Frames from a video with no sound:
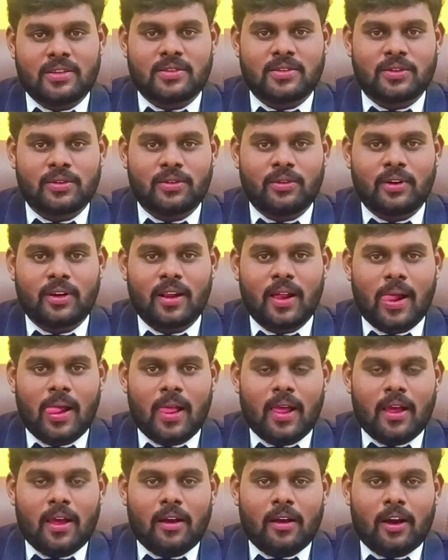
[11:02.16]
institute,
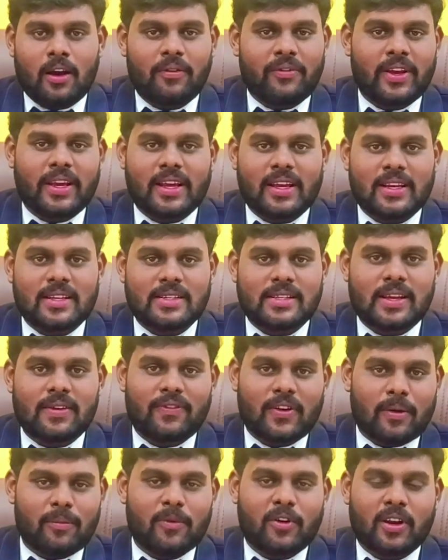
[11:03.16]
or we can say
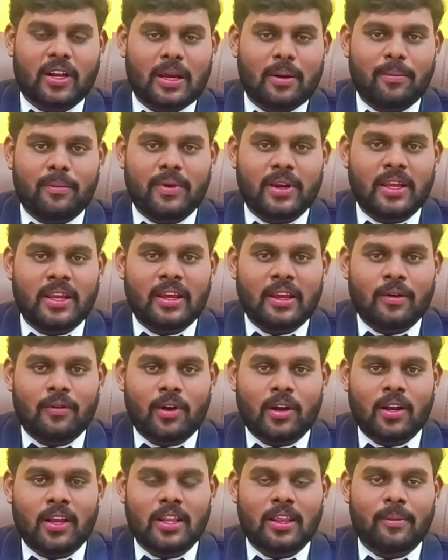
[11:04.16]
from our company,
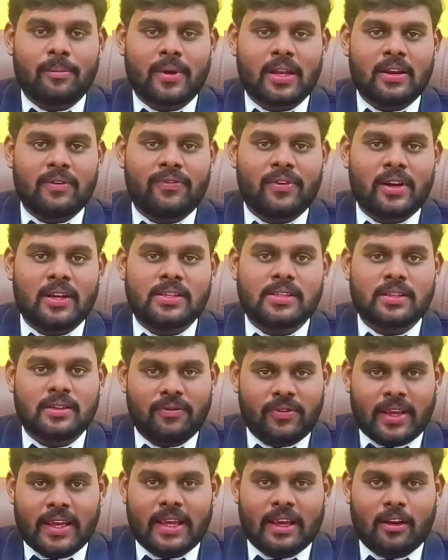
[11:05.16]
what are the benefits
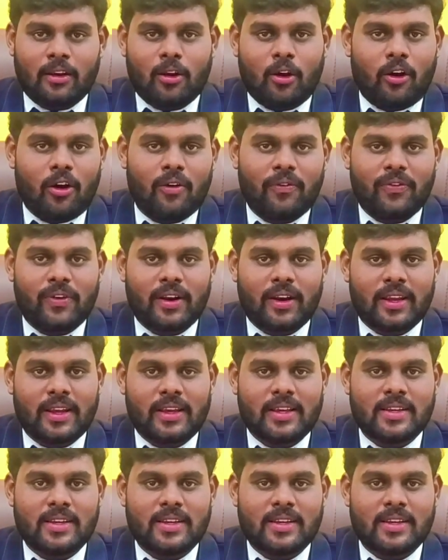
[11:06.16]
we can offer